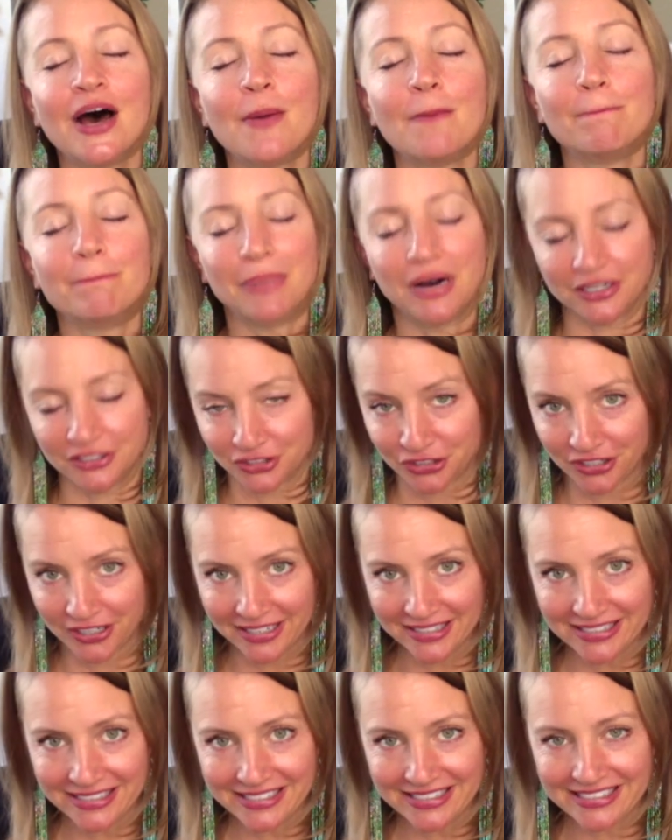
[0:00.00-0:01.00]

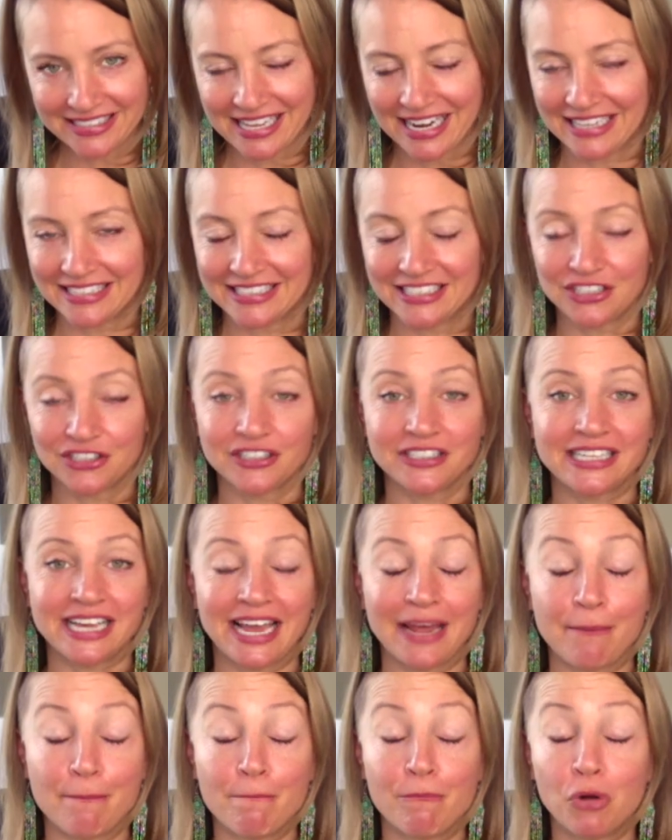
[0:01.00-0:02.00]
mantras that I still
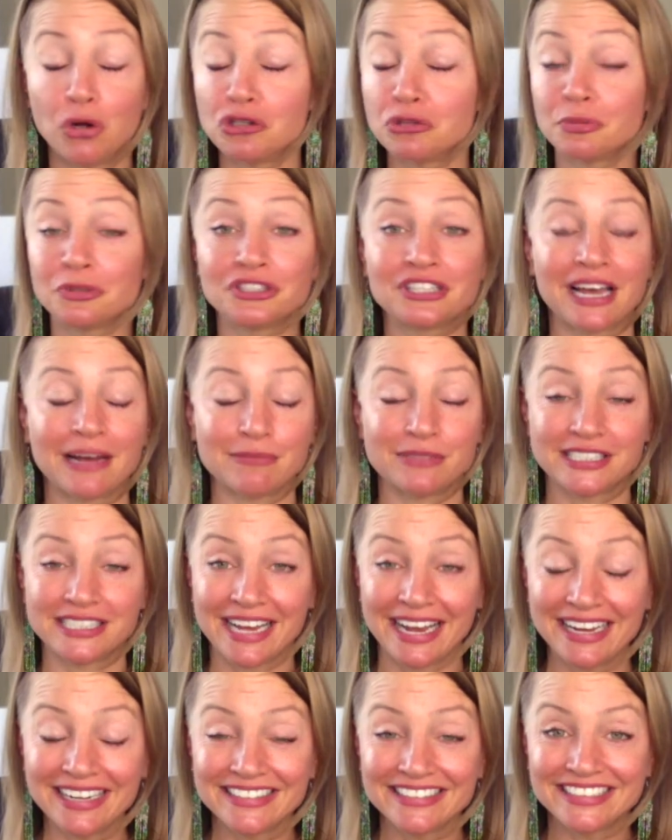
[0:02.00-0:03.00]
say multiple times a
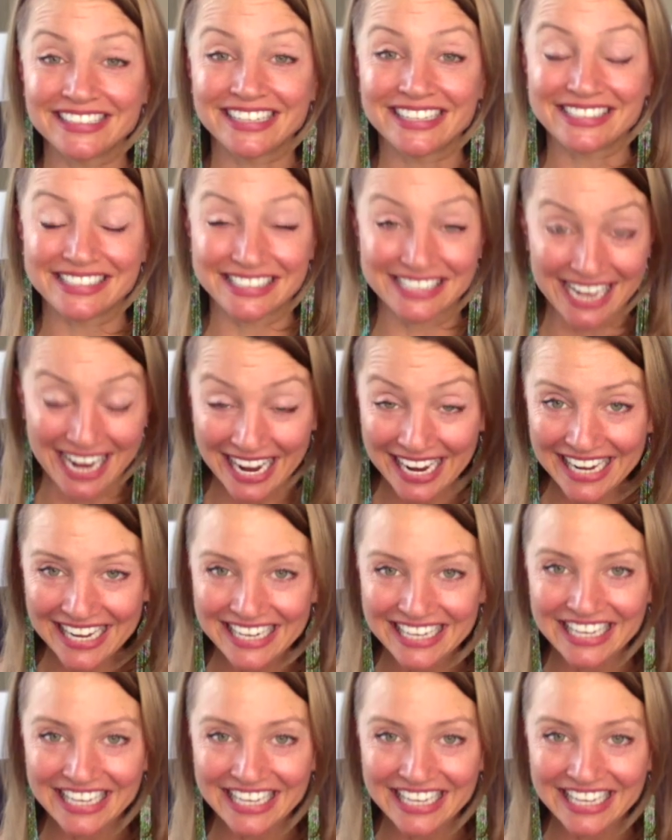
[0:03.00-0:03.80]
day to this day,